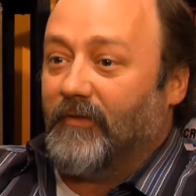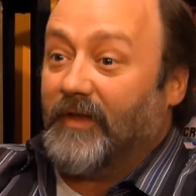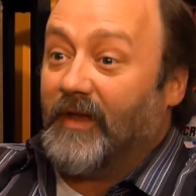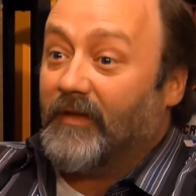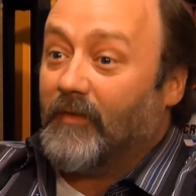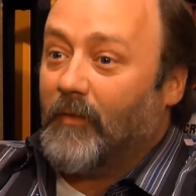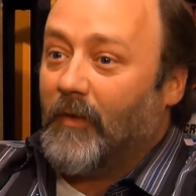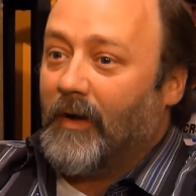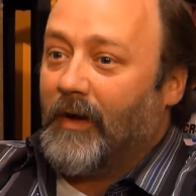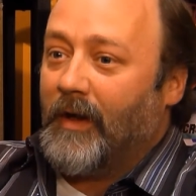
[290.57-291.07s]

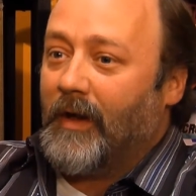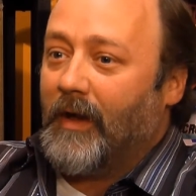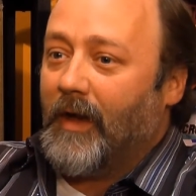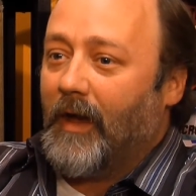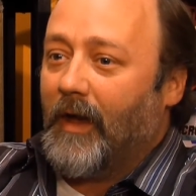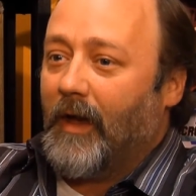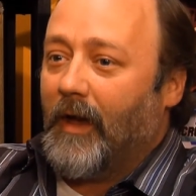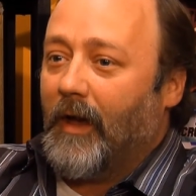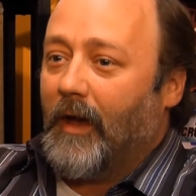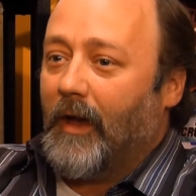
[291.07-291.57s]
That's why,
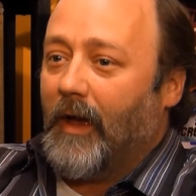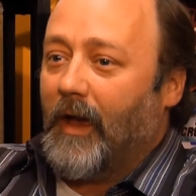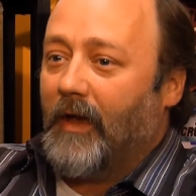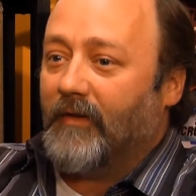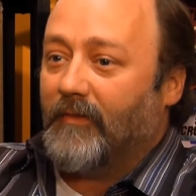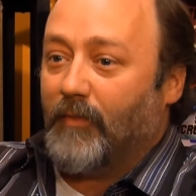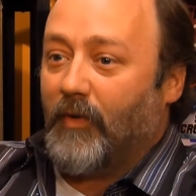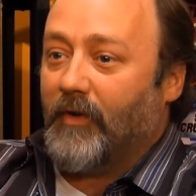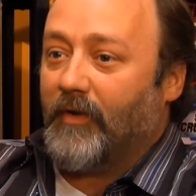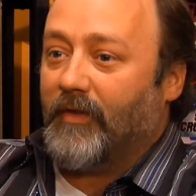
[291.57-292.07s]

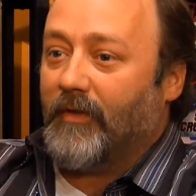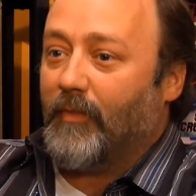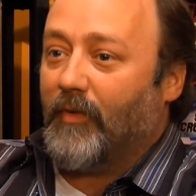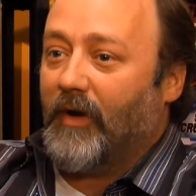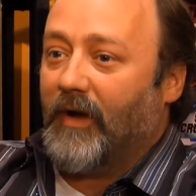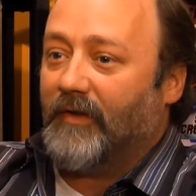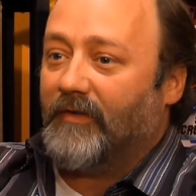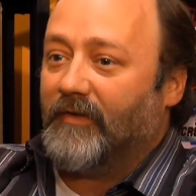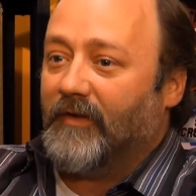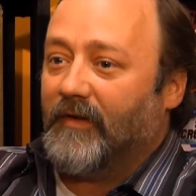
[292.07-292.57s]
as part of the
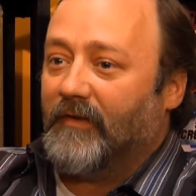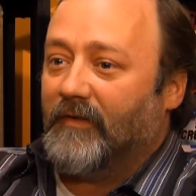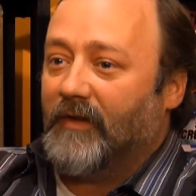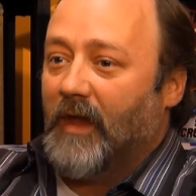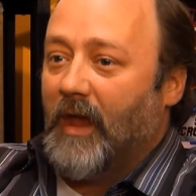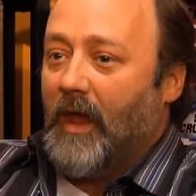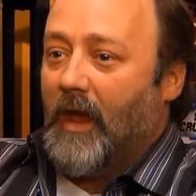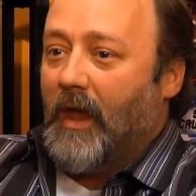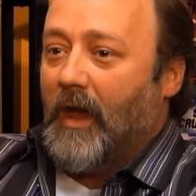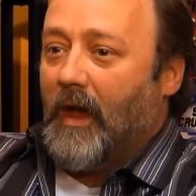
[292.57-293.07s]
process,
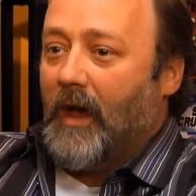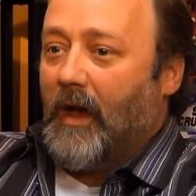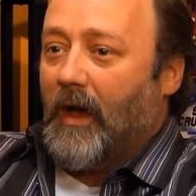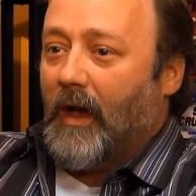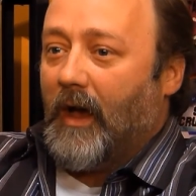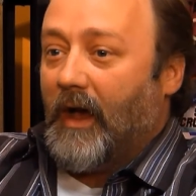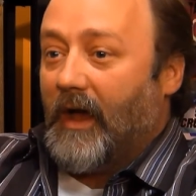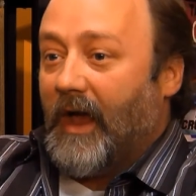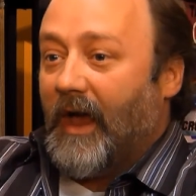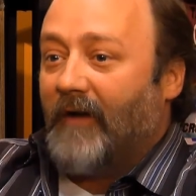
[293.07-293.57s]

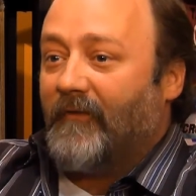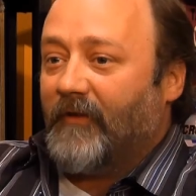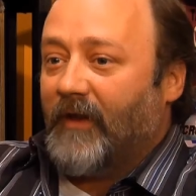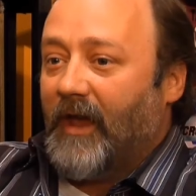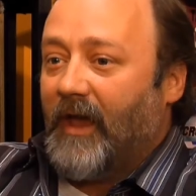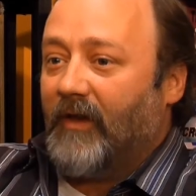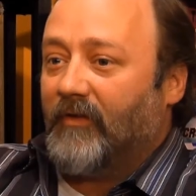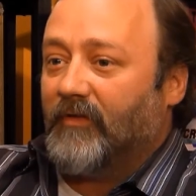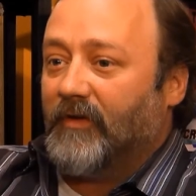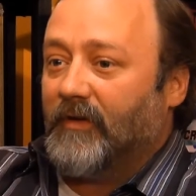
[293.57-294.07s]
I have
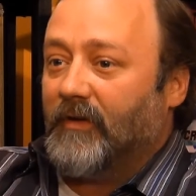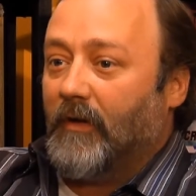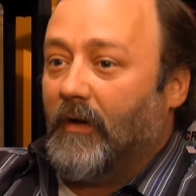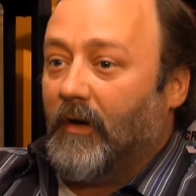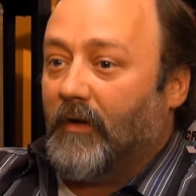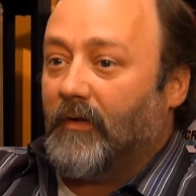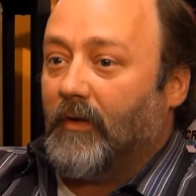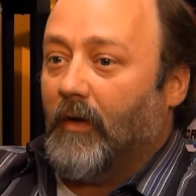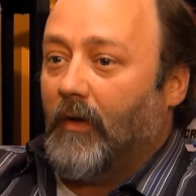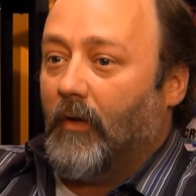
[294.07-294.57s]
to actually
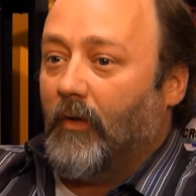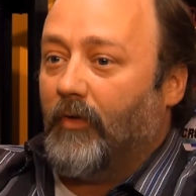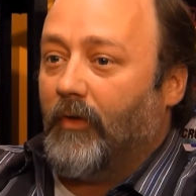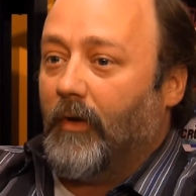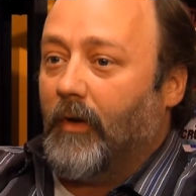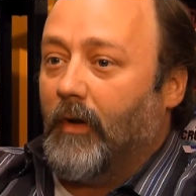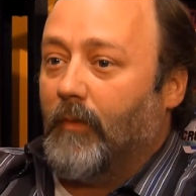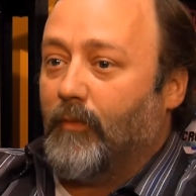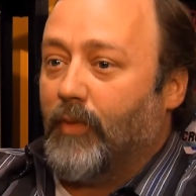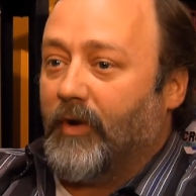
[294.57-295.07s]
talk to all
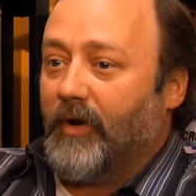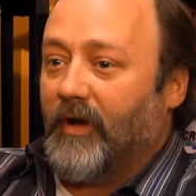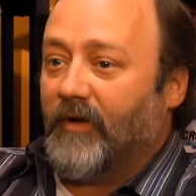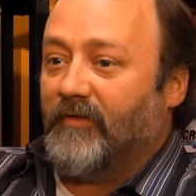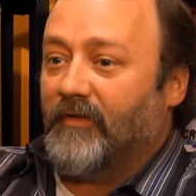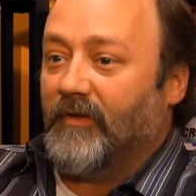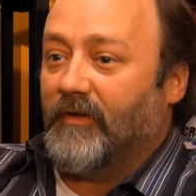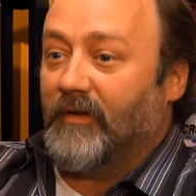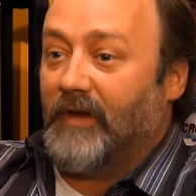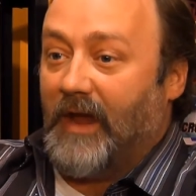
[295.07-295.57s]
the
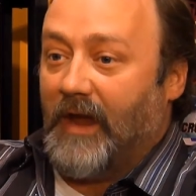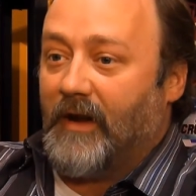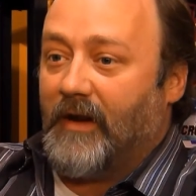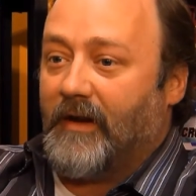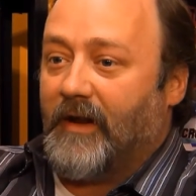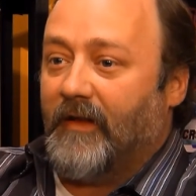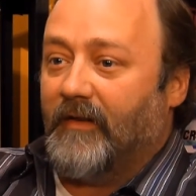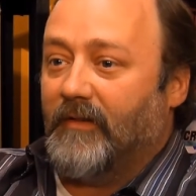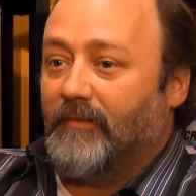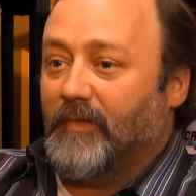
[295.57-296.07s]
production
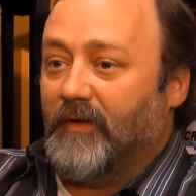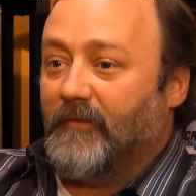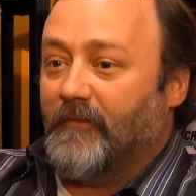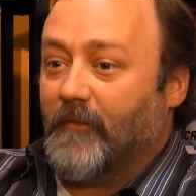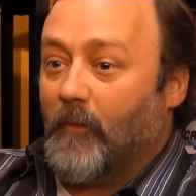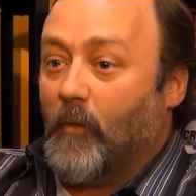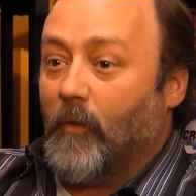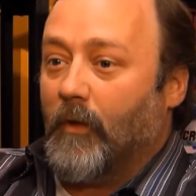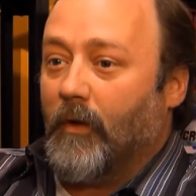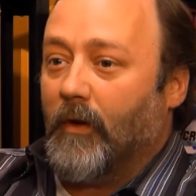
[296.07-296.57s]
candidates
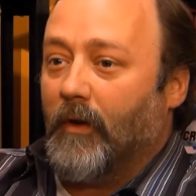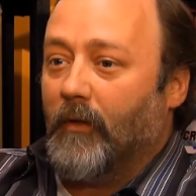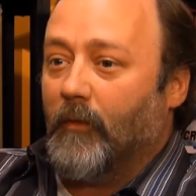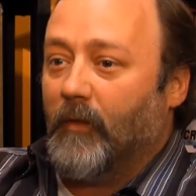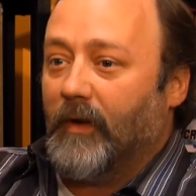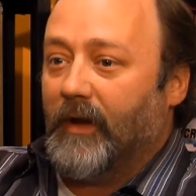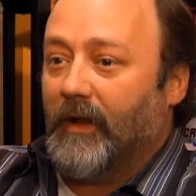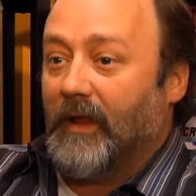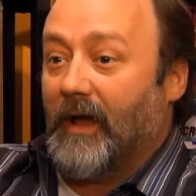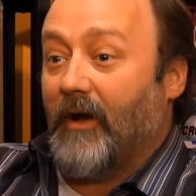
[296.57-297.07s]
before
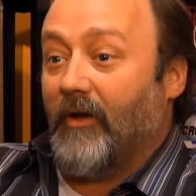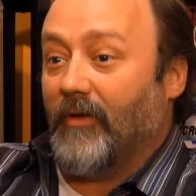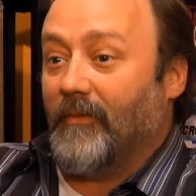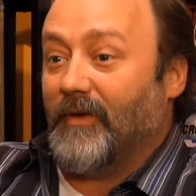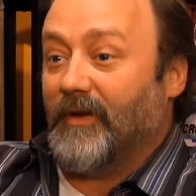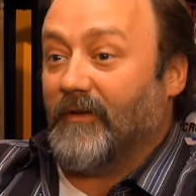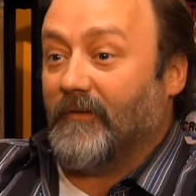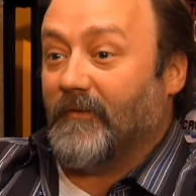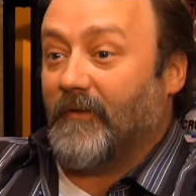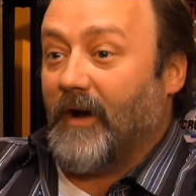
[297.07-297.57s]
we allow them
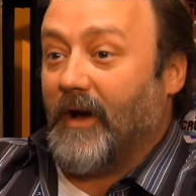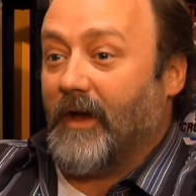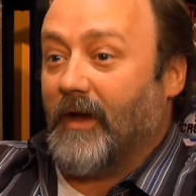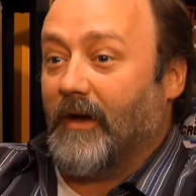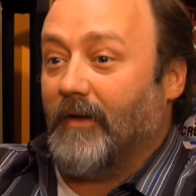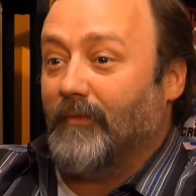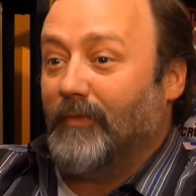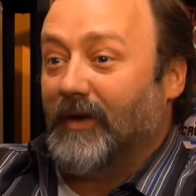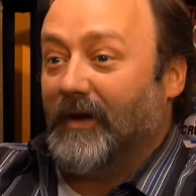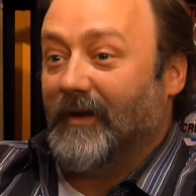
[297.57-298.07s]
into
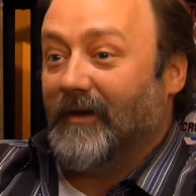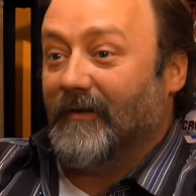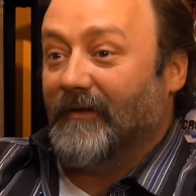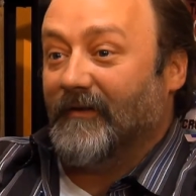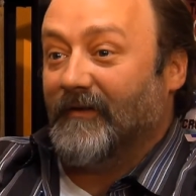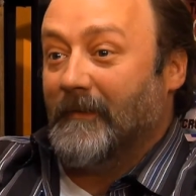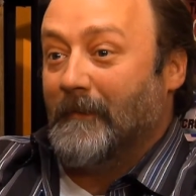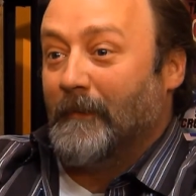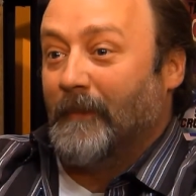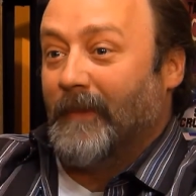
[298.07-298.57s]
FIEA,
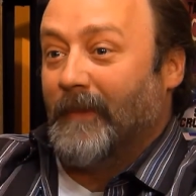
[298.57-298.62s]
because